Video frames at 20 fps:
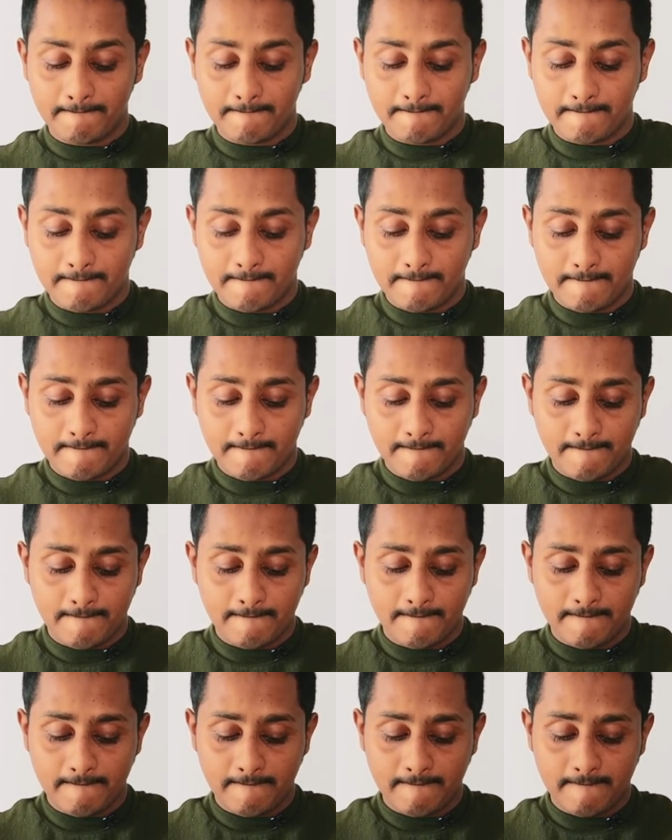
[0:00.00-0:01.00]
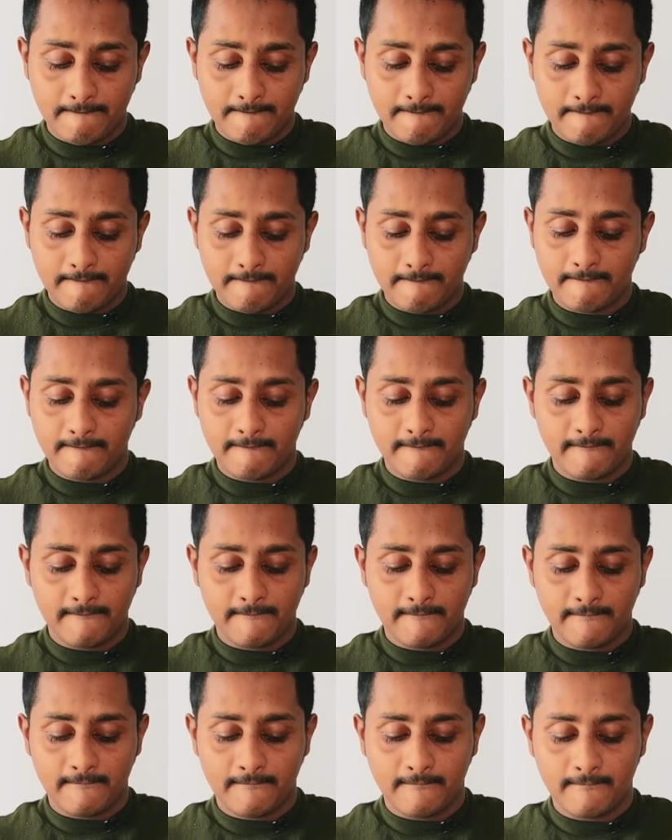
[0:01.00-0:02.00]

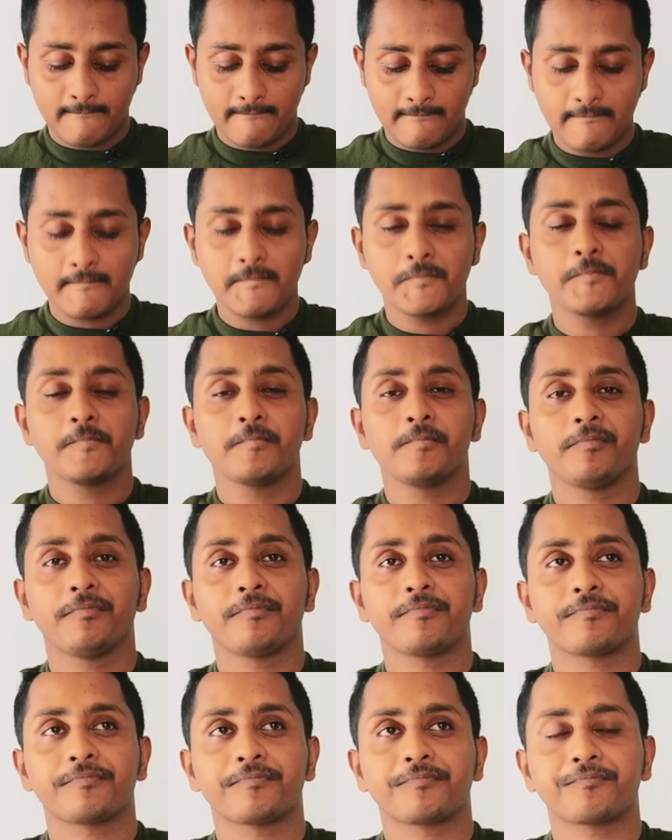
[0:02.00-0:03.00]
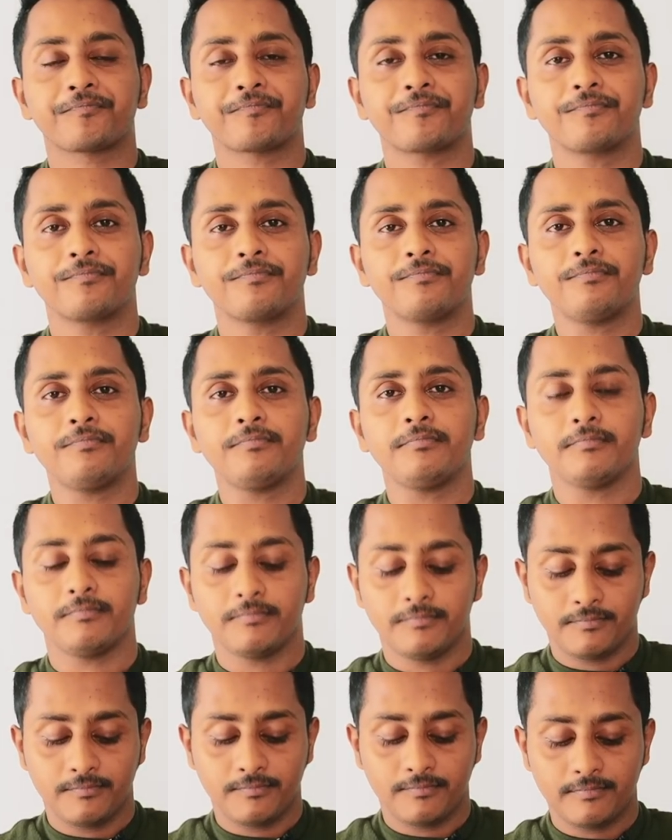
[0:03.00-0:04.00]

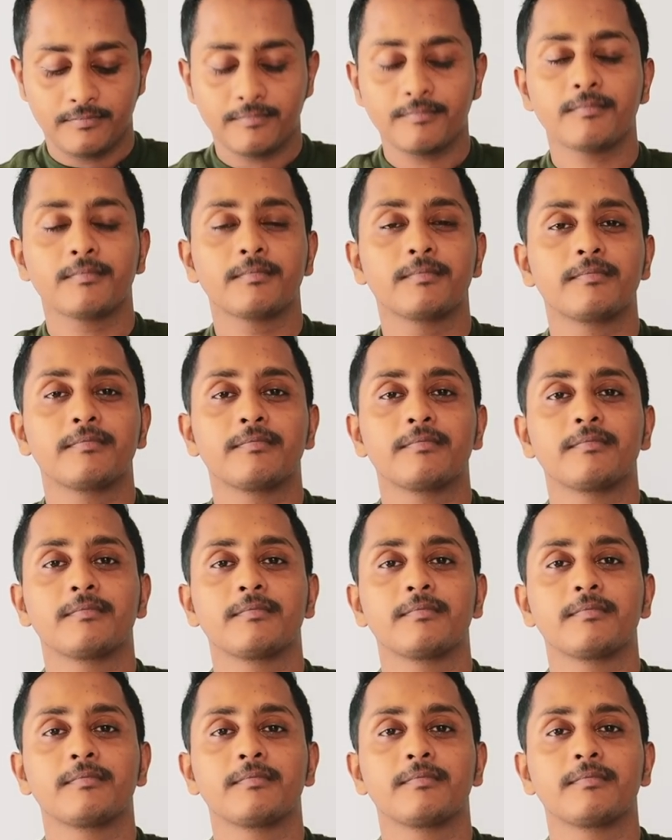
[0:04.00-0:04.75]
(no one is talking)